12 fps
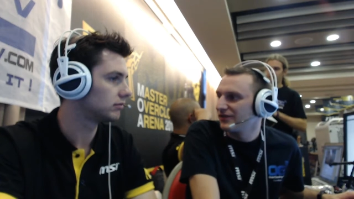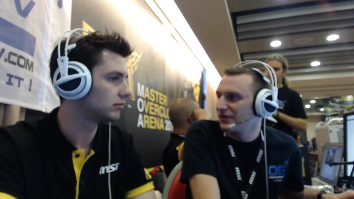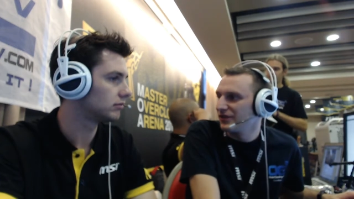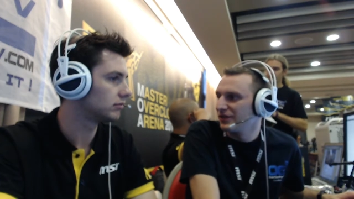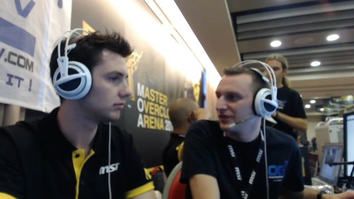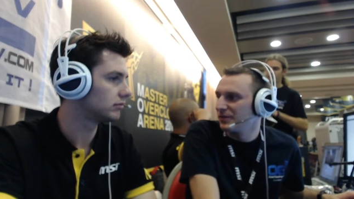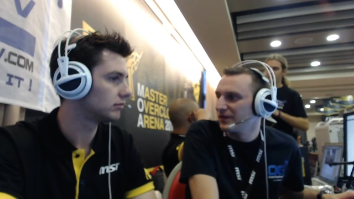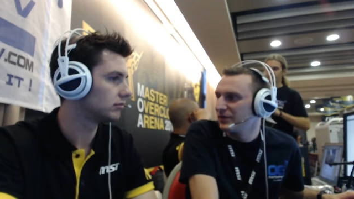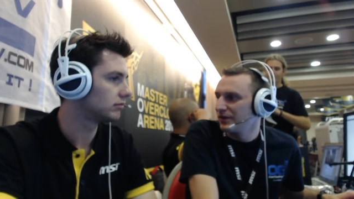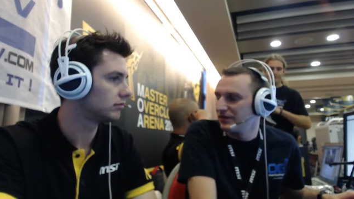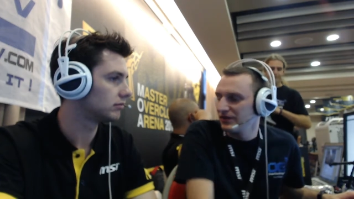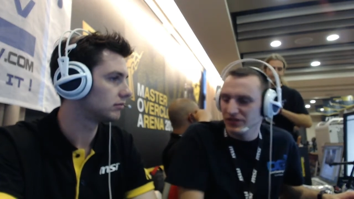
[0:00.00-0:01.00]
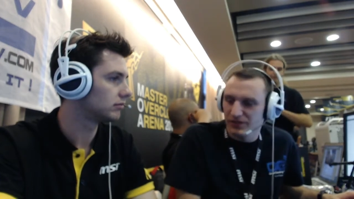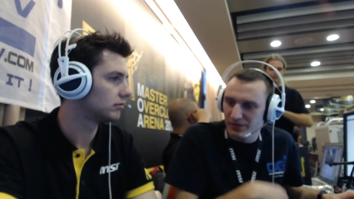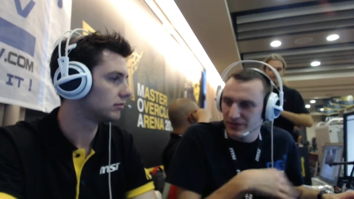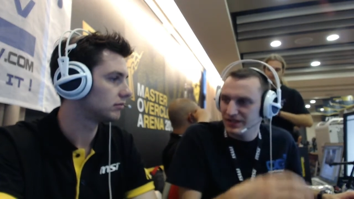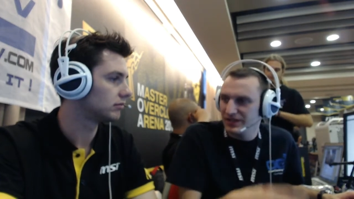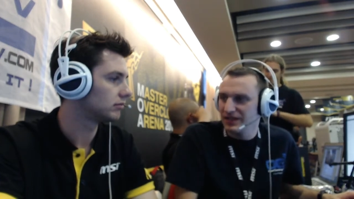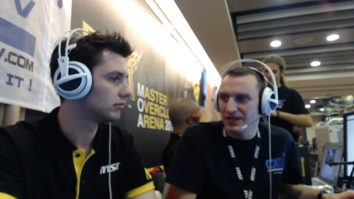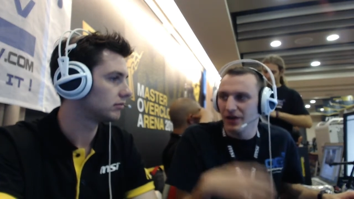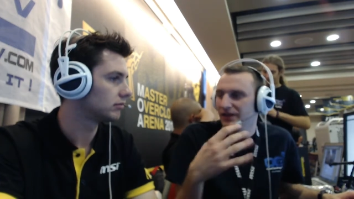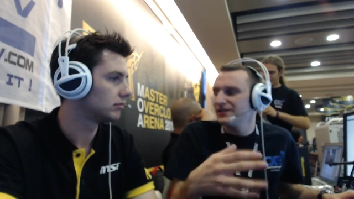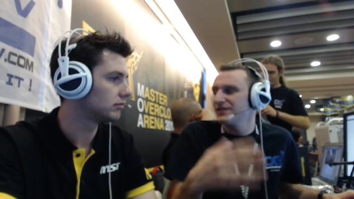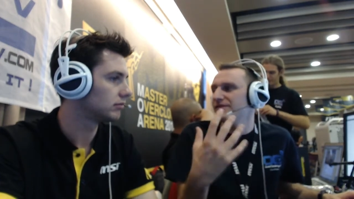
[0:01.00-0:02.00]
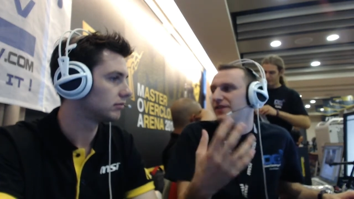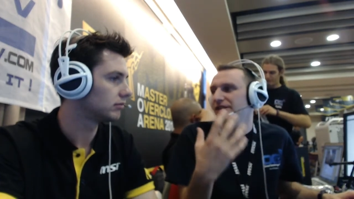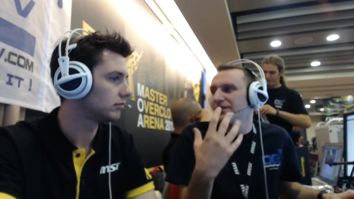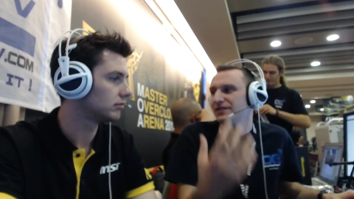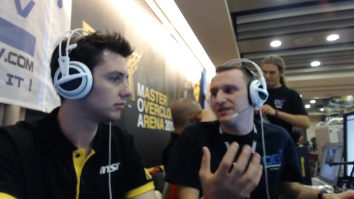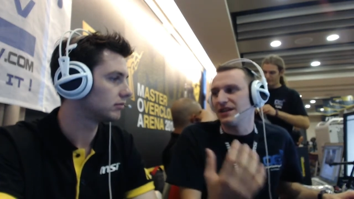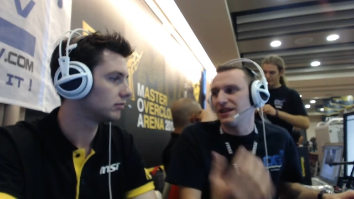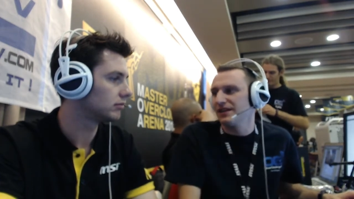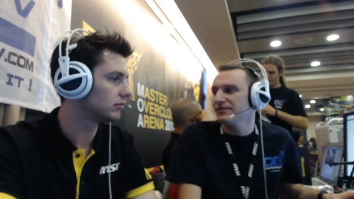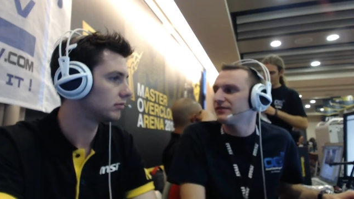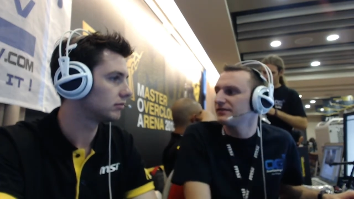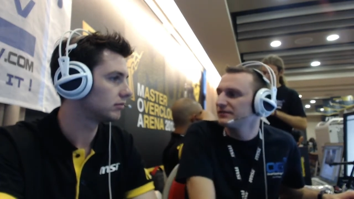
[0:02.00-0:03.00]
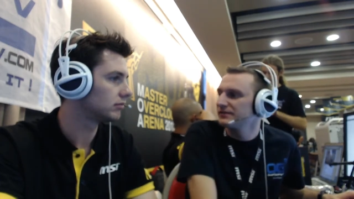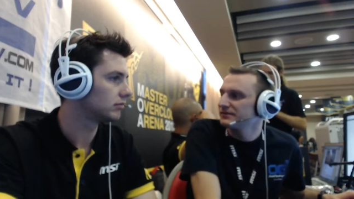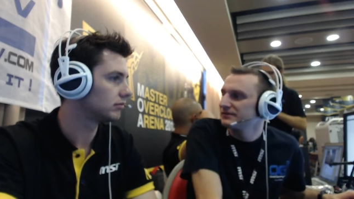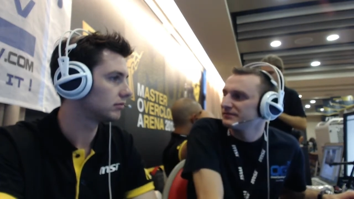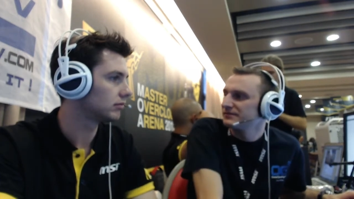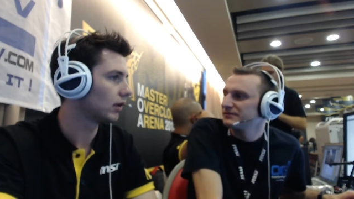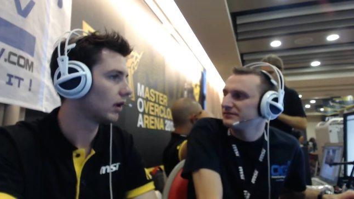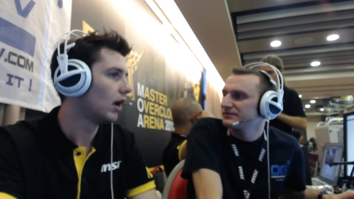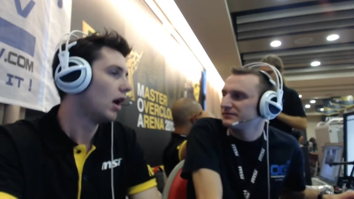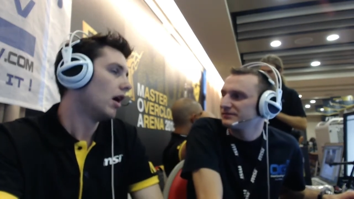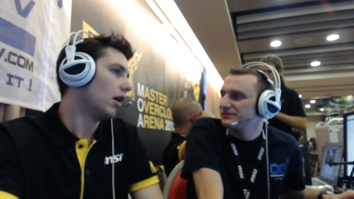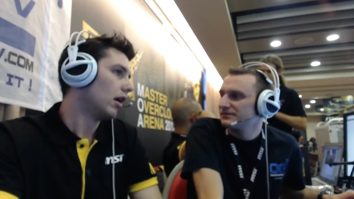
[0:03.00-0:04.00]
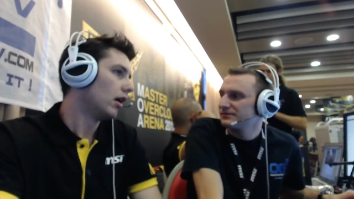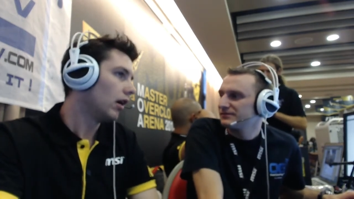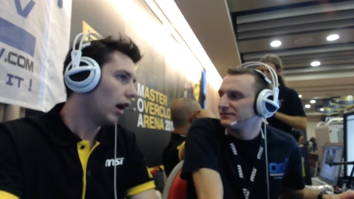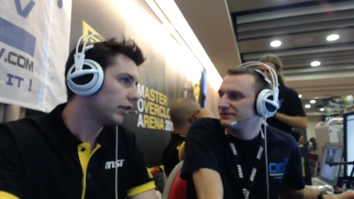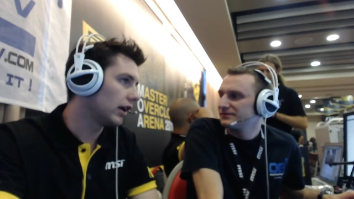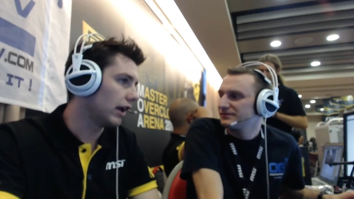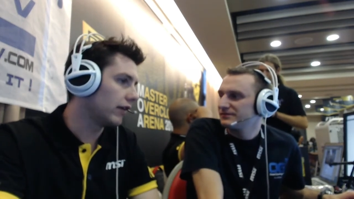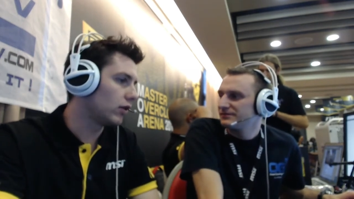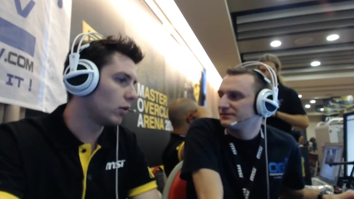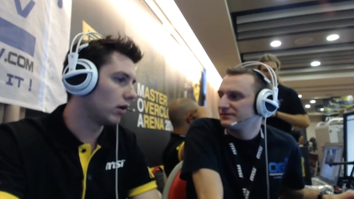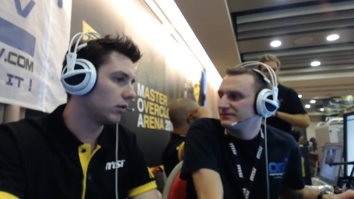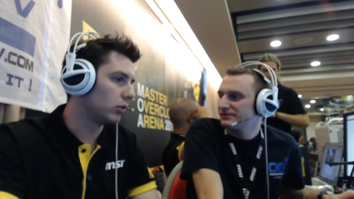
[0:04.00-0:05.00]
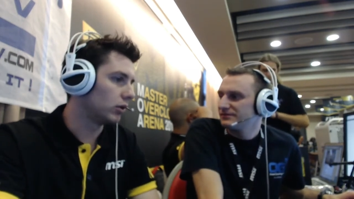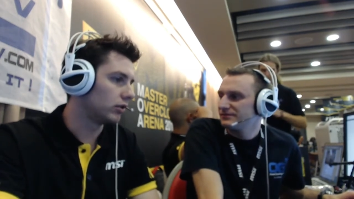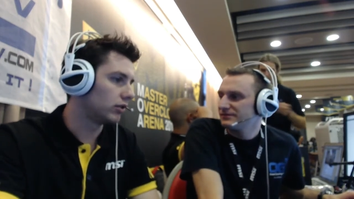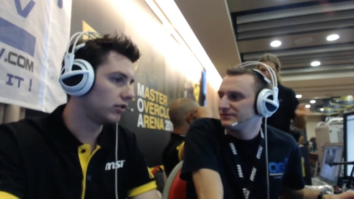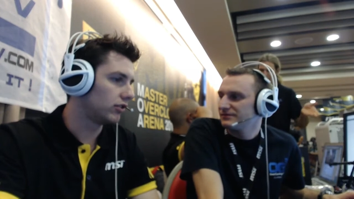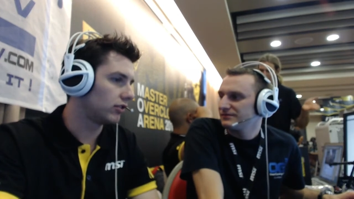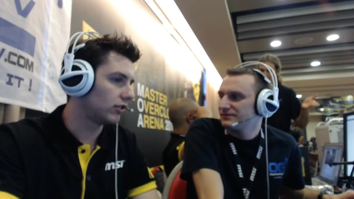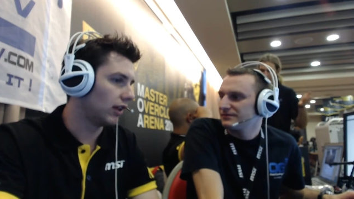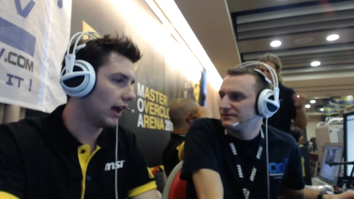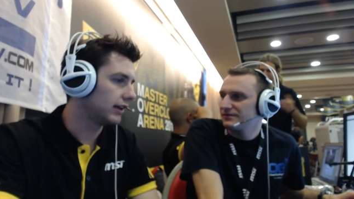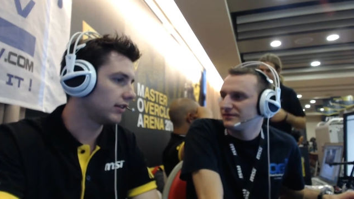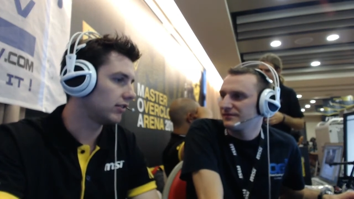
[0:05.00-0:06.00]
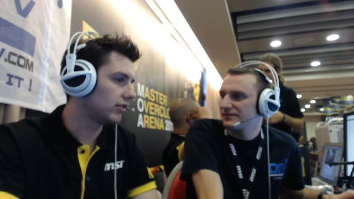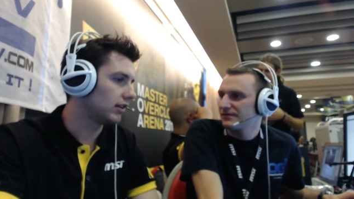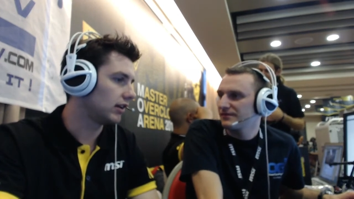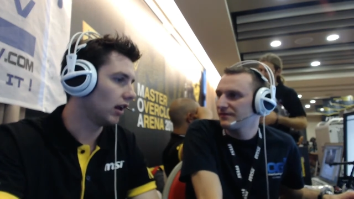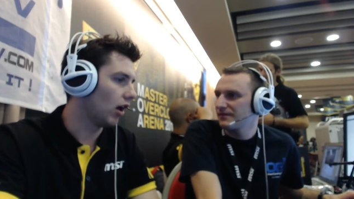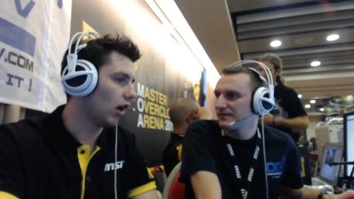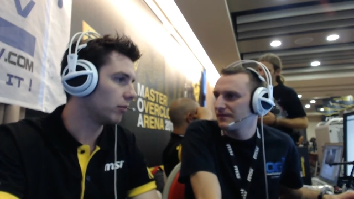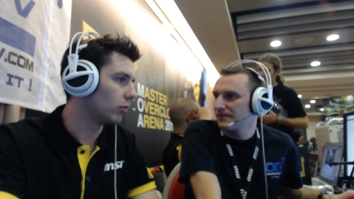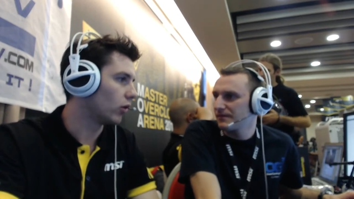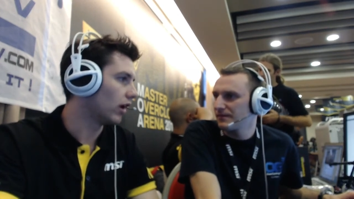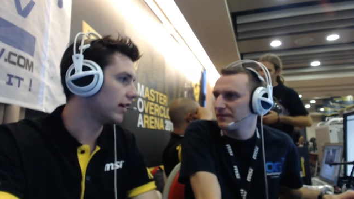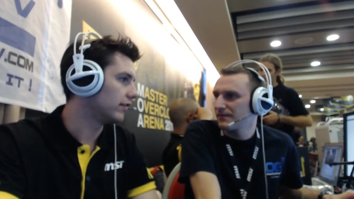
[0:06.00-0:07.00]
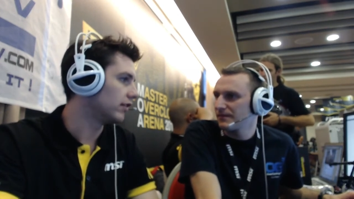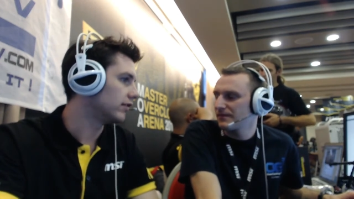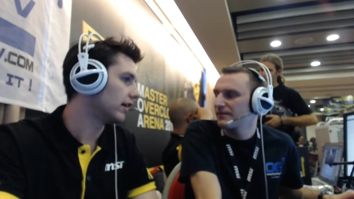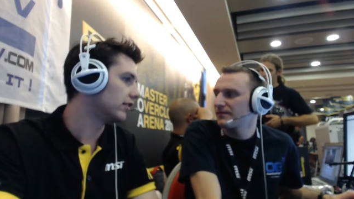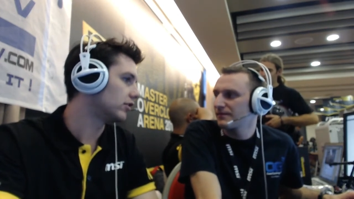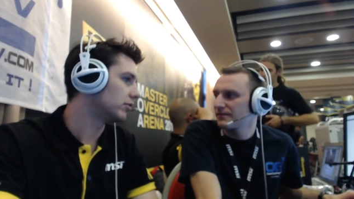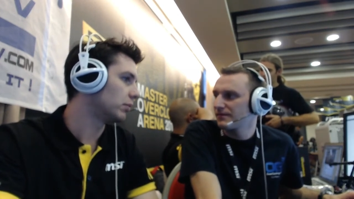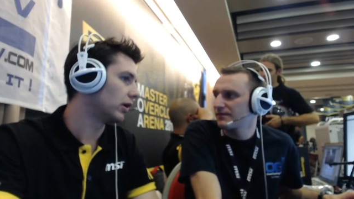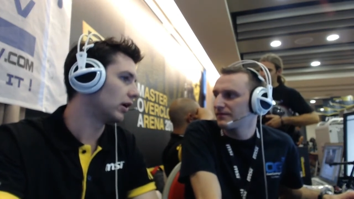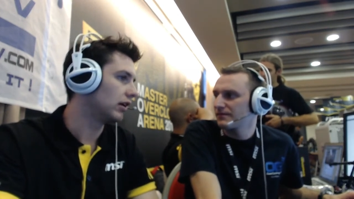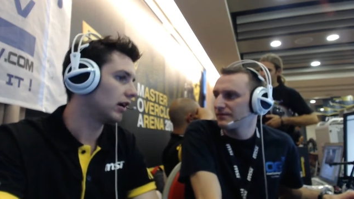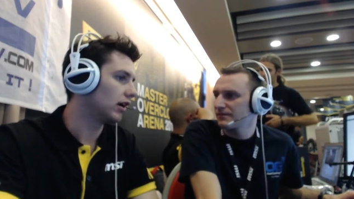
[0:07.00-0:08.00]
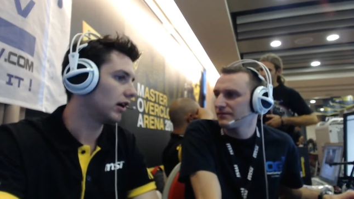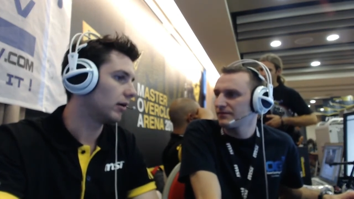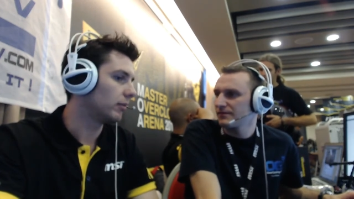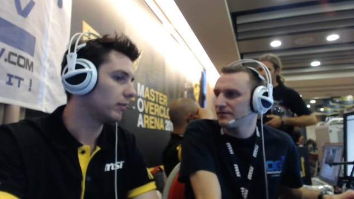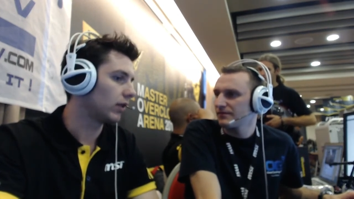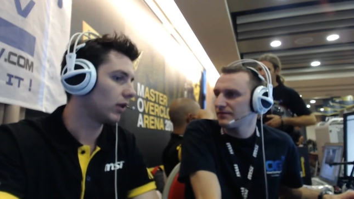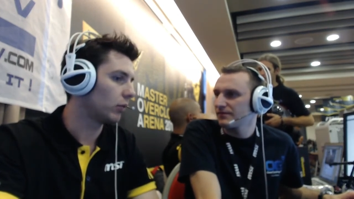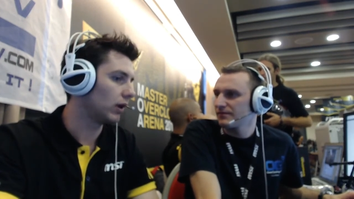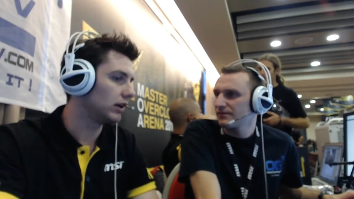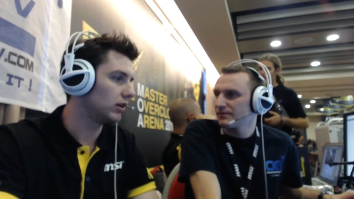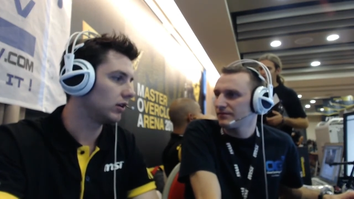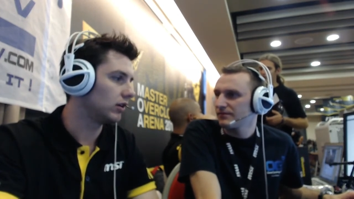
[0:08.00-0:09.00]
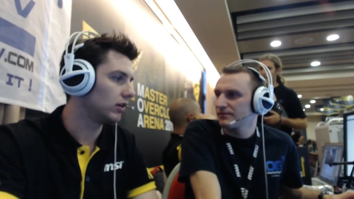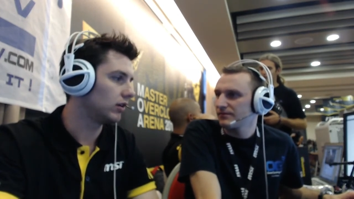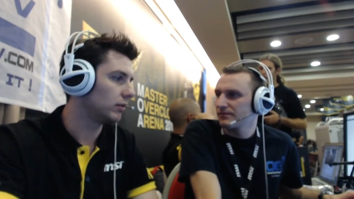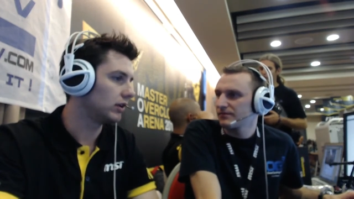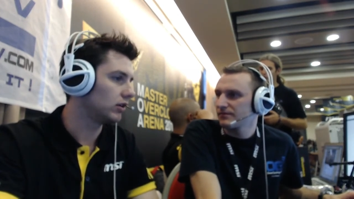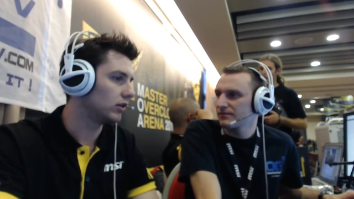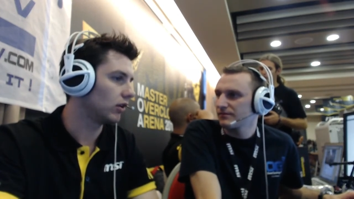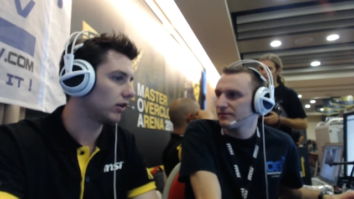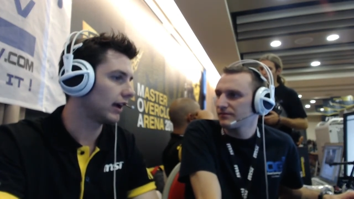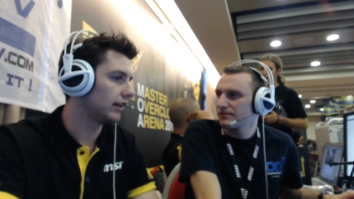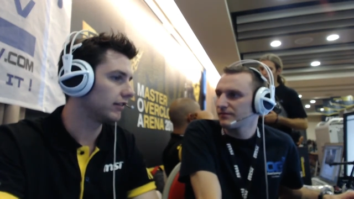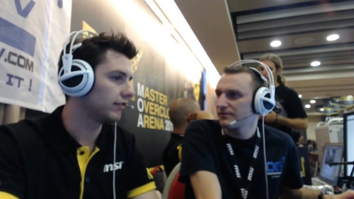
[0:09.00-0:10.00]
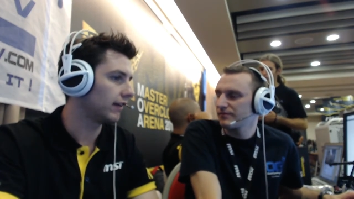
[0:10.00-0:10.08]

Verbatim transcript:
Speaker 1: for the complete qualification process, and only the final is live?
Speaker 2: I think everyone would like to see a lot more live events, but um, when you when you look at the